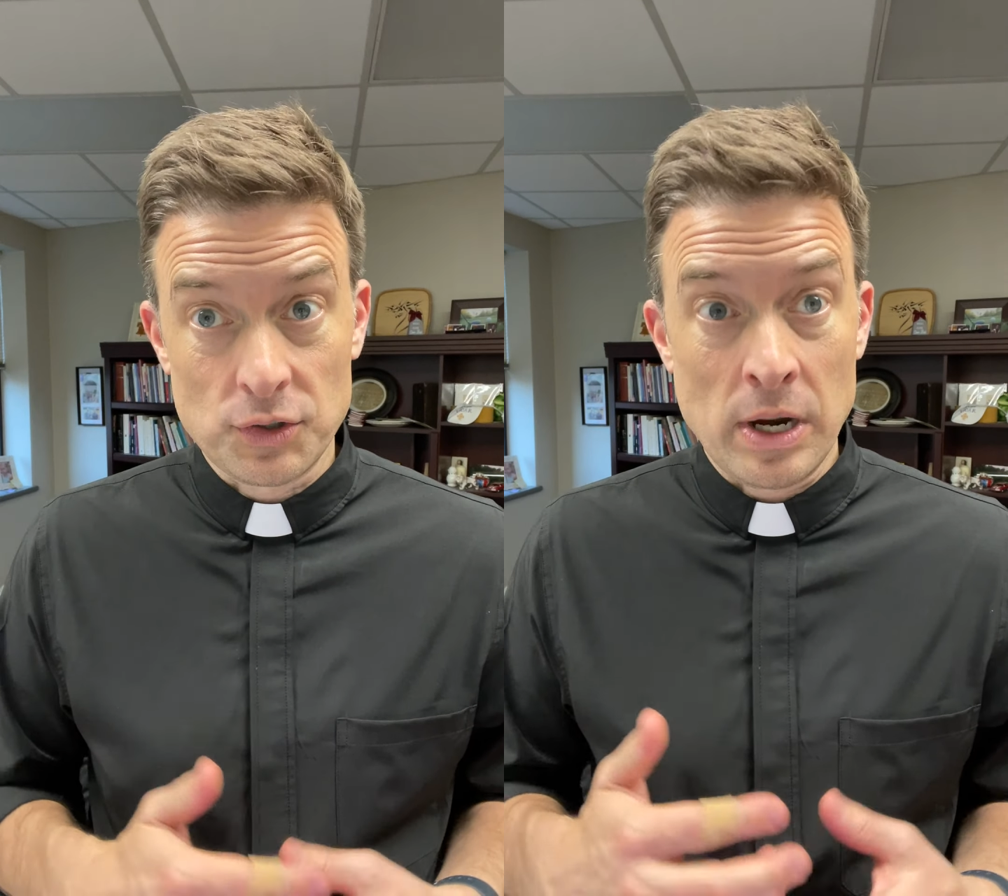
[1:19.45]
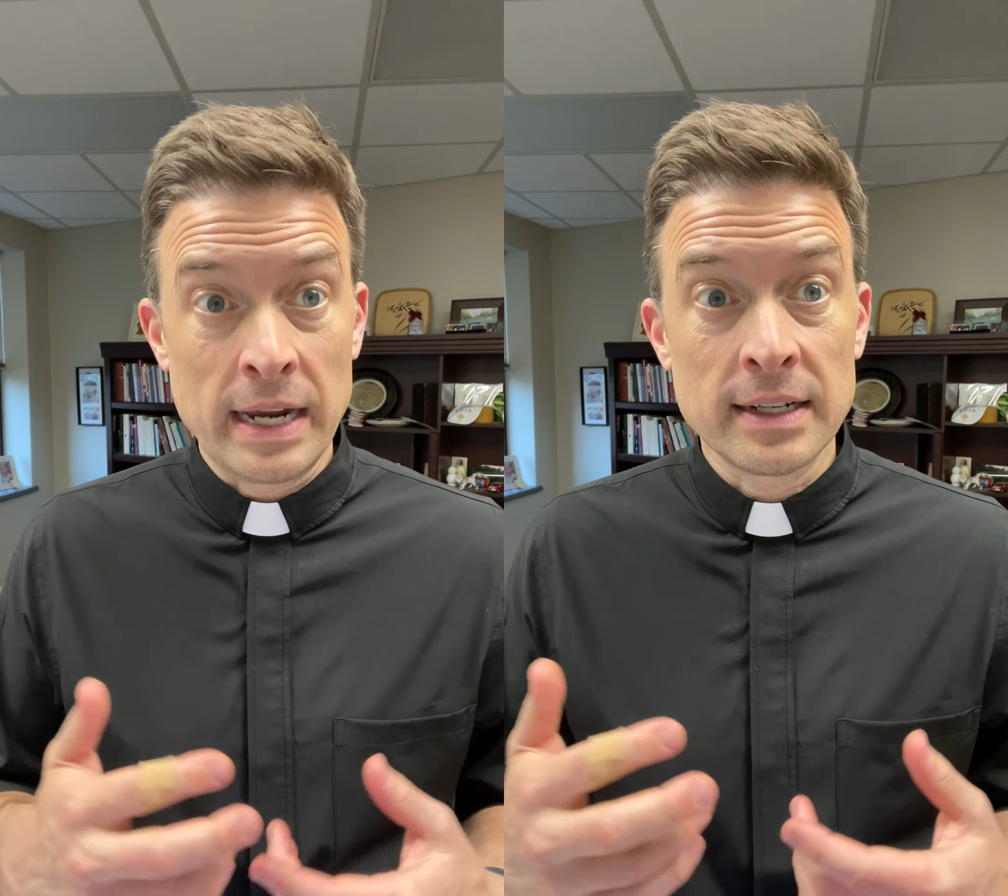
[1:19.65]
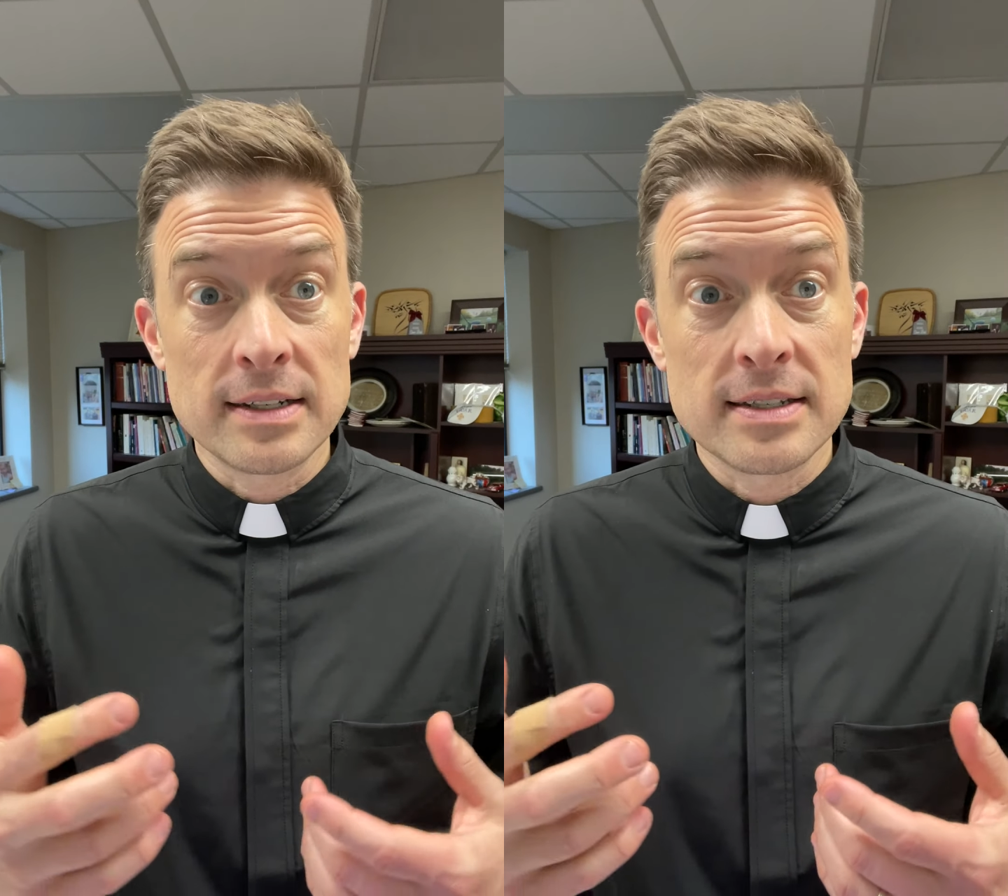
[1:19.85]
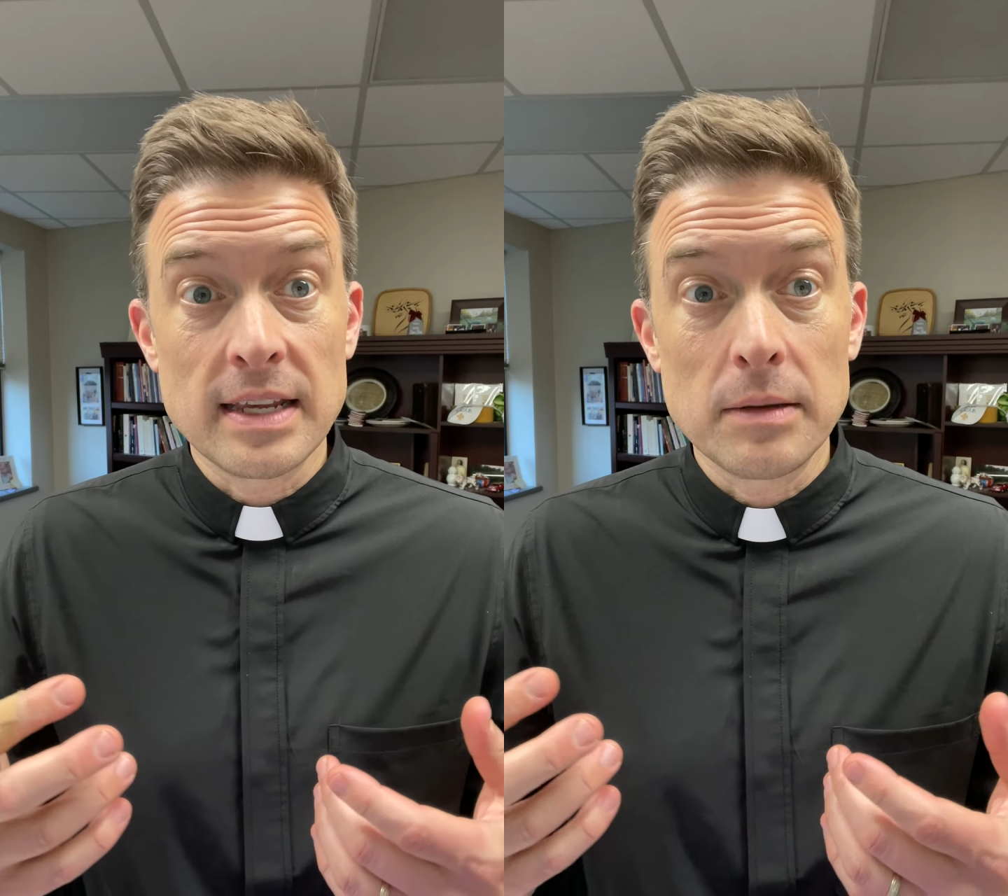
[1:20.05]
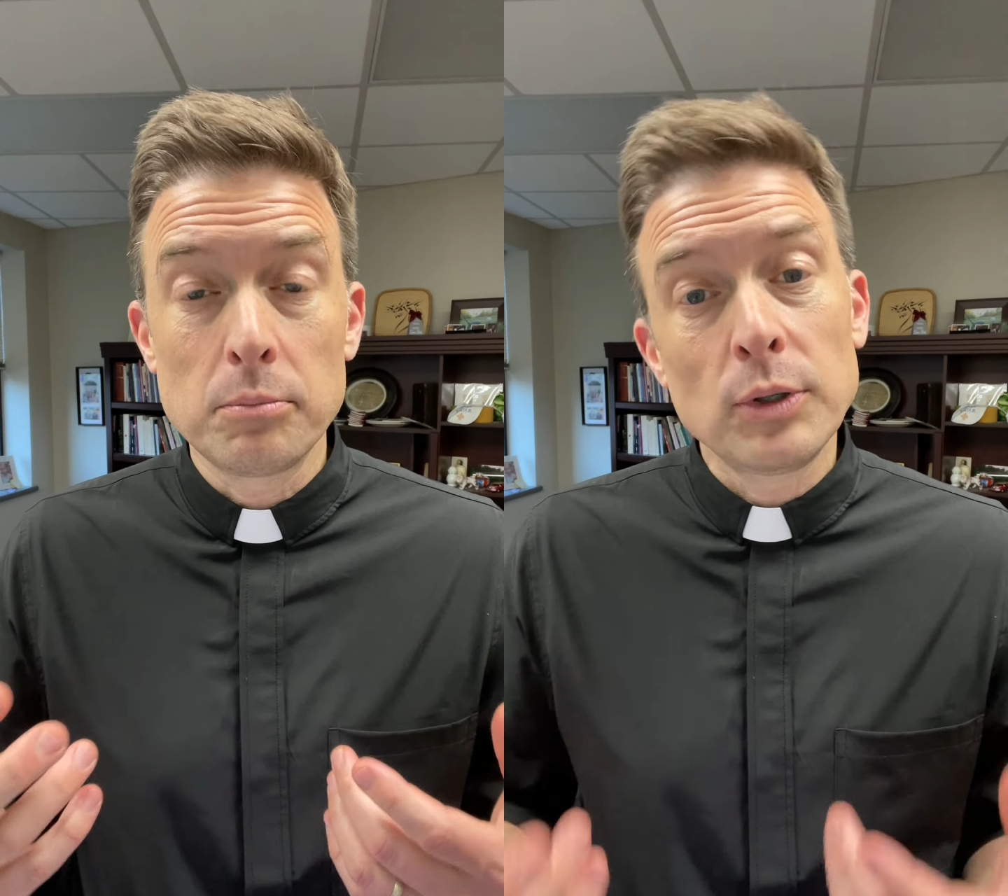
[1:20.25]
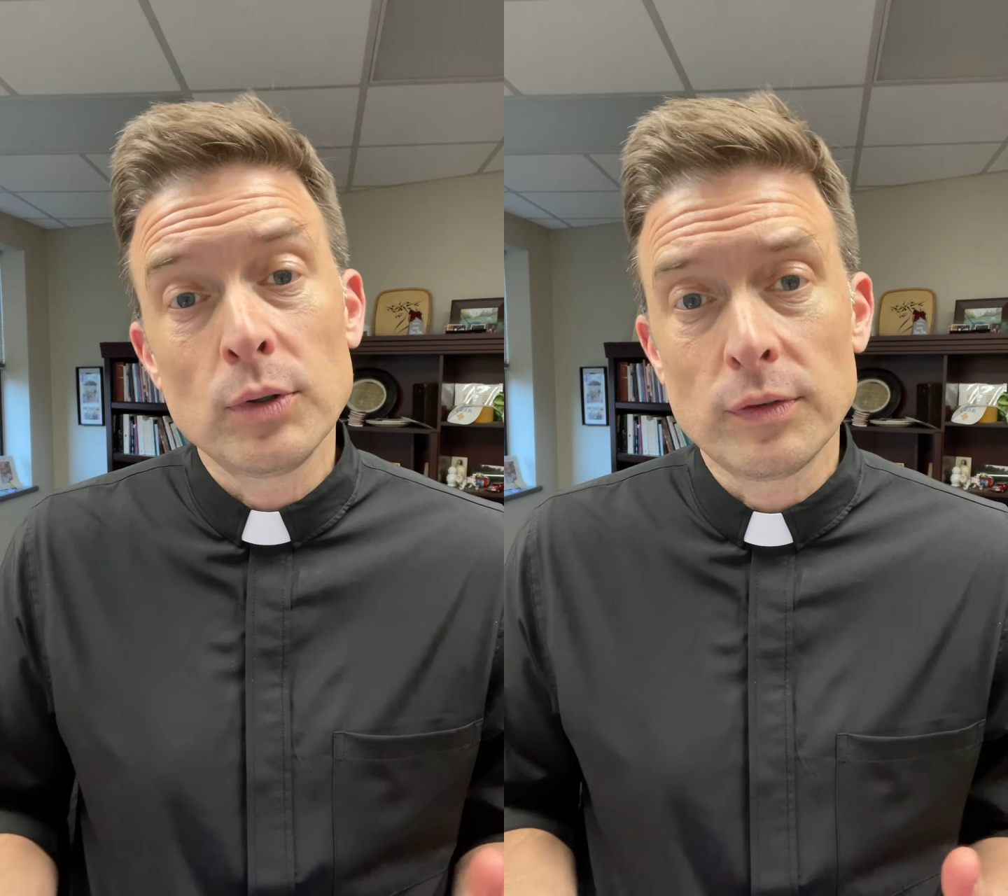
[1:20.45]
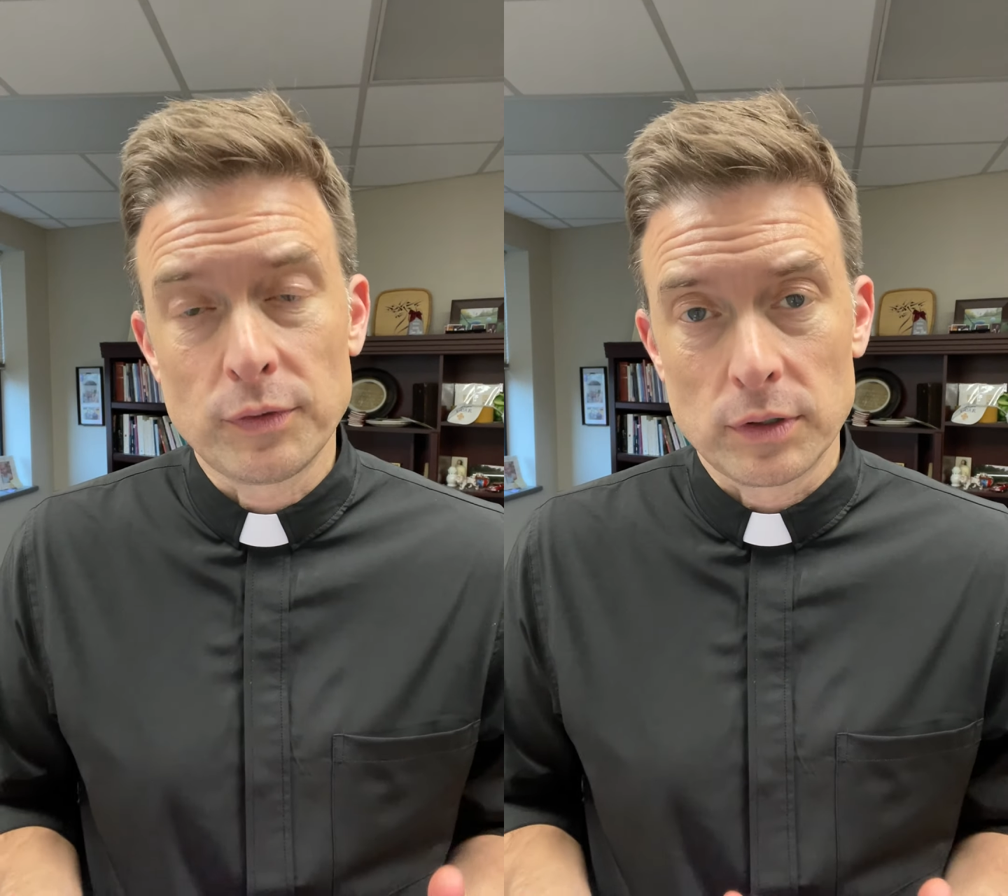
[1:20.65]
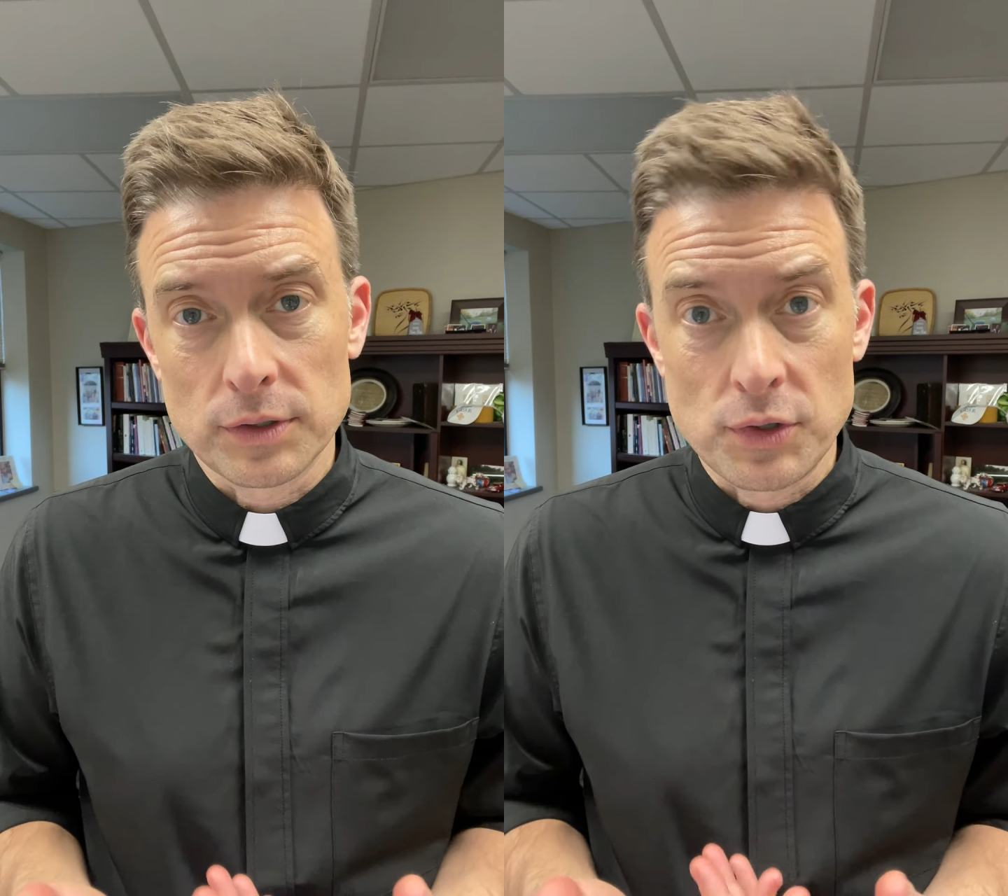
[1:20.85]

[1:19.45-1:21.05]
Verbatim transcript: trying to stay beautiful,